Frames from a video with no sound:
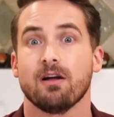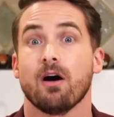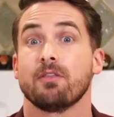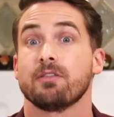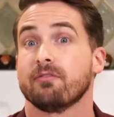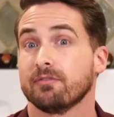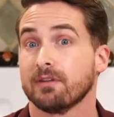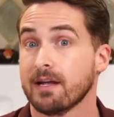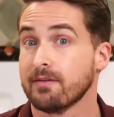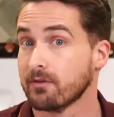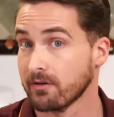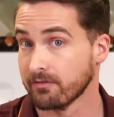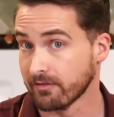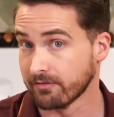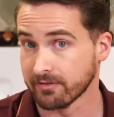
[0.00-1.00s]
on the flavor
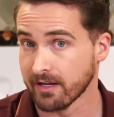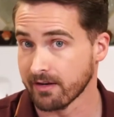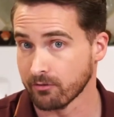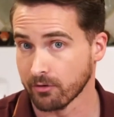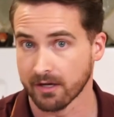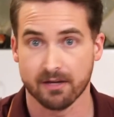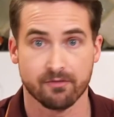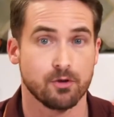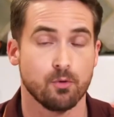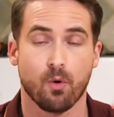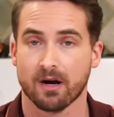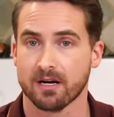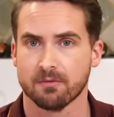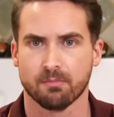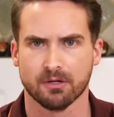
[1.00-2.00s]
of a flavoring if you
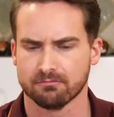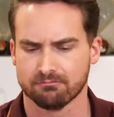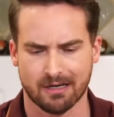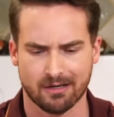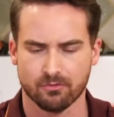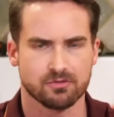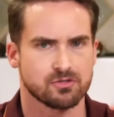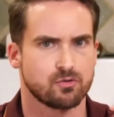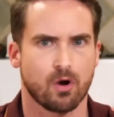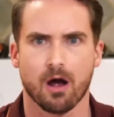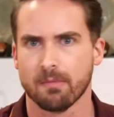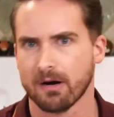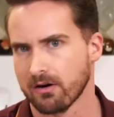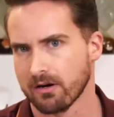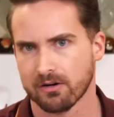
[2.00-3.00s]
wanted to put, I don't know,
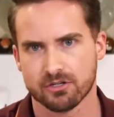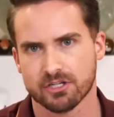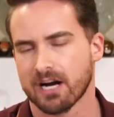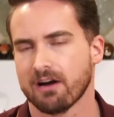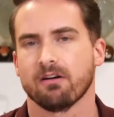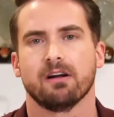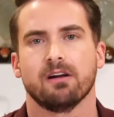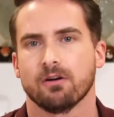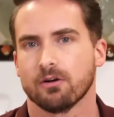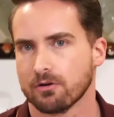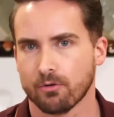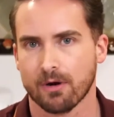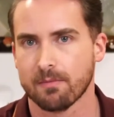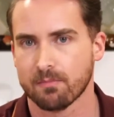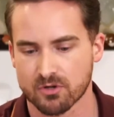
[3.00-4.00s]
strawberry or cherry or
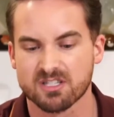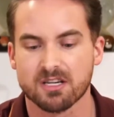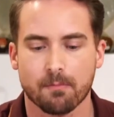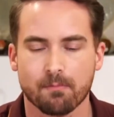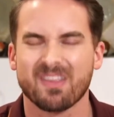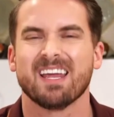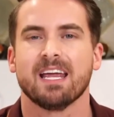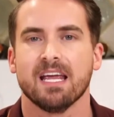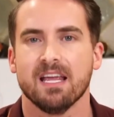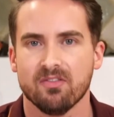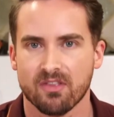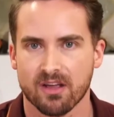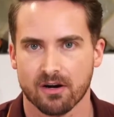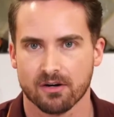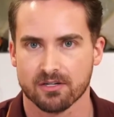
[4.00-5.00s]
grape or something in
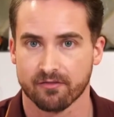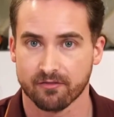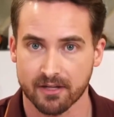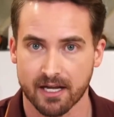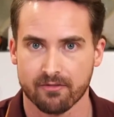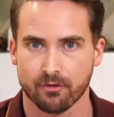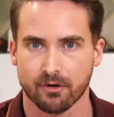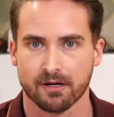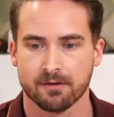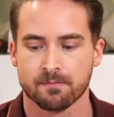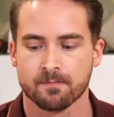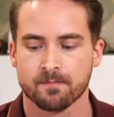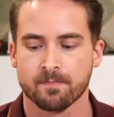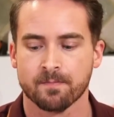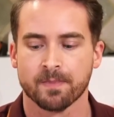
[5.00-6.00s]
there to flavor it.
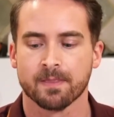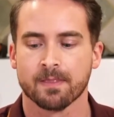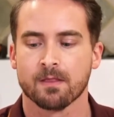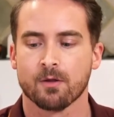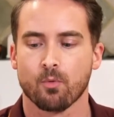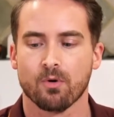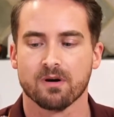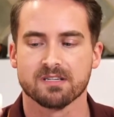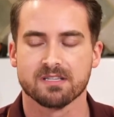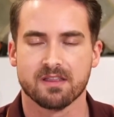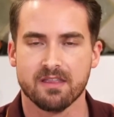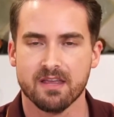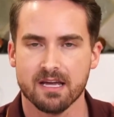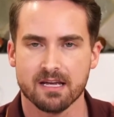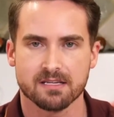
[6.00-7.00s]
Whereas
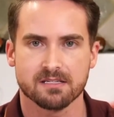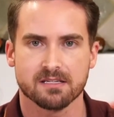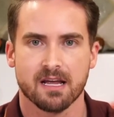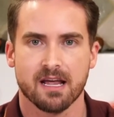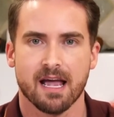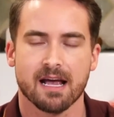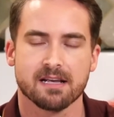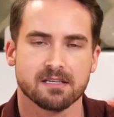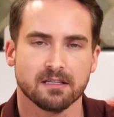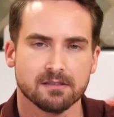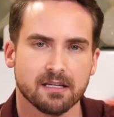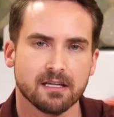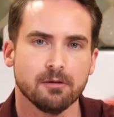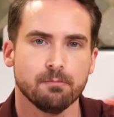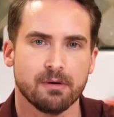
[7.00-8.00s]
this has a
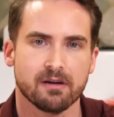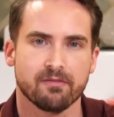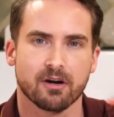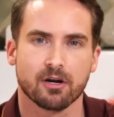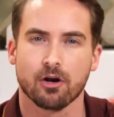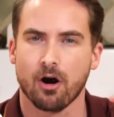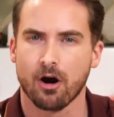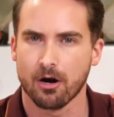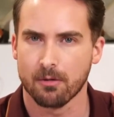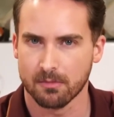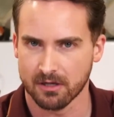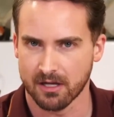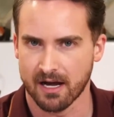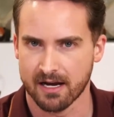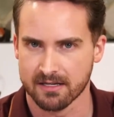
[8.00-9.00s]
little bit of a
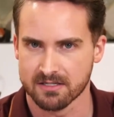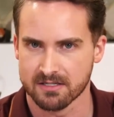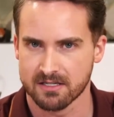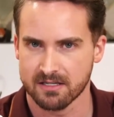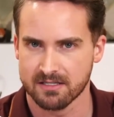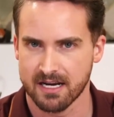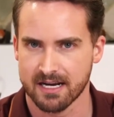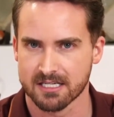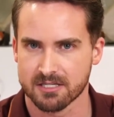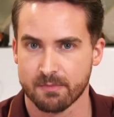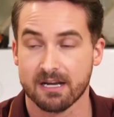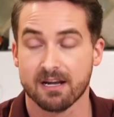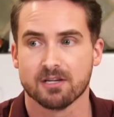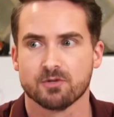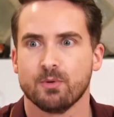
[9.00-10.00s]
caramelized taste
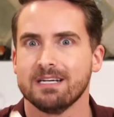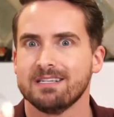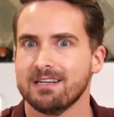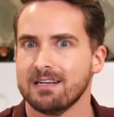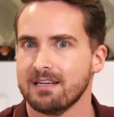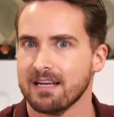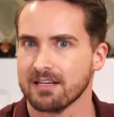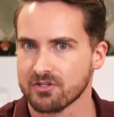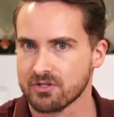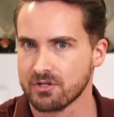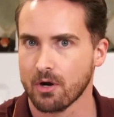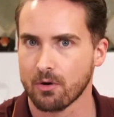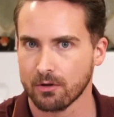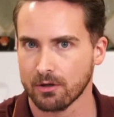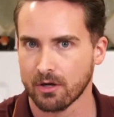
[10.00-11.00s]
because we did get
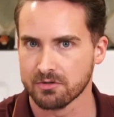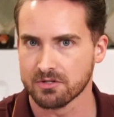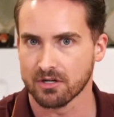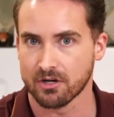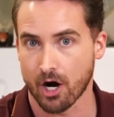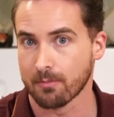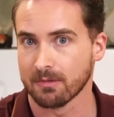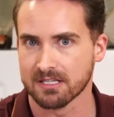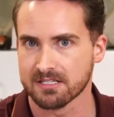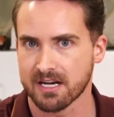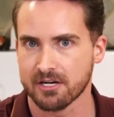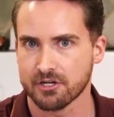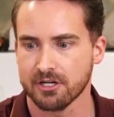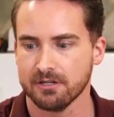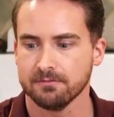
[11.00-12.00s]
so close to
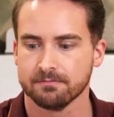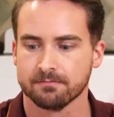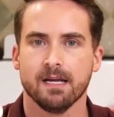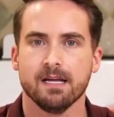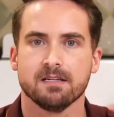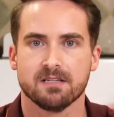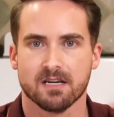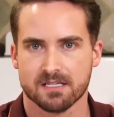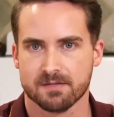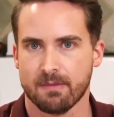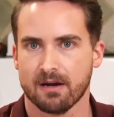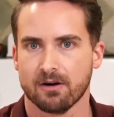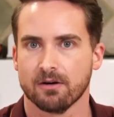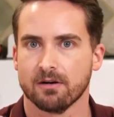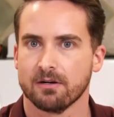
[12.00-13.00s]
caramelization. It does
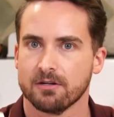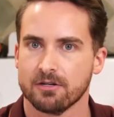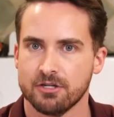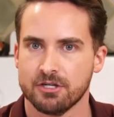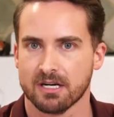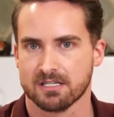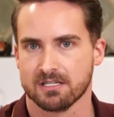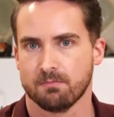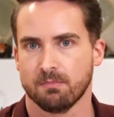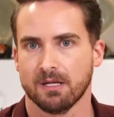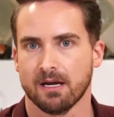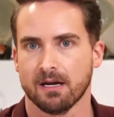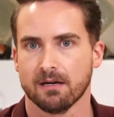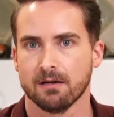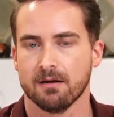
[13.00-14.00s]
better just
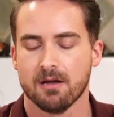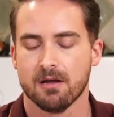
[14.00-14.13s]
plain.